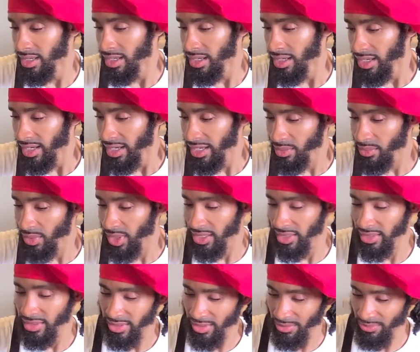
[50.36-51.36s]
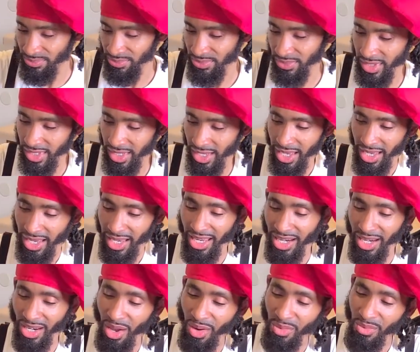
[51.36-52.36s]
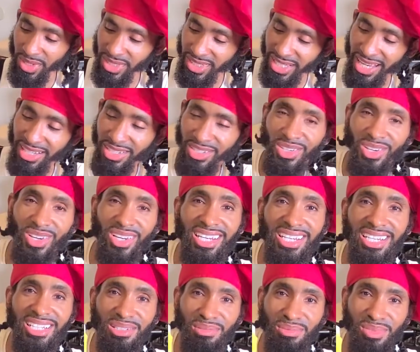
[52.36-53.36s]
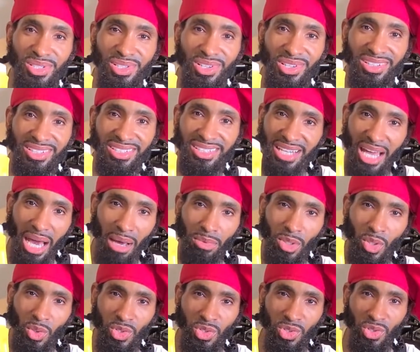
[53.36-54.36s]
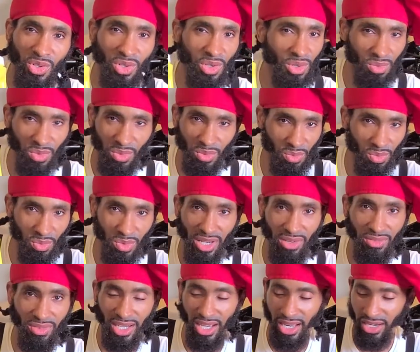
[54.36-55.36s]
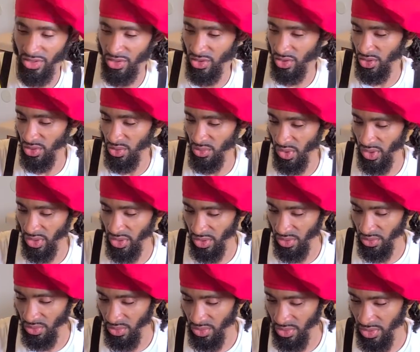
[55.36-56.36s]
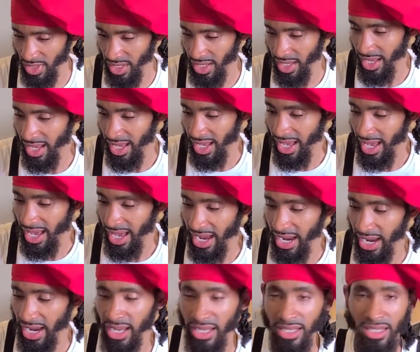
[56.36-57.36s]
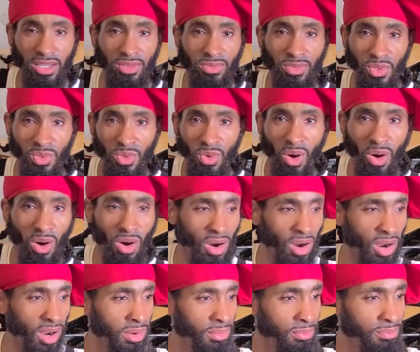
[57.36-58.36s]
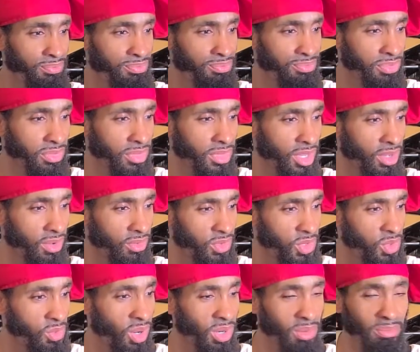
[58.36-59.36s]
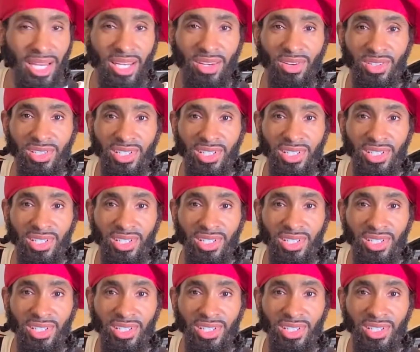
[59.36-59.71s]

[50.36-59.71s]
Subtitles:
anyways. And along with that, you're gonna need some sugar, Domino sugar, or whatever kind of sugar you want to use. And if you want to make your tea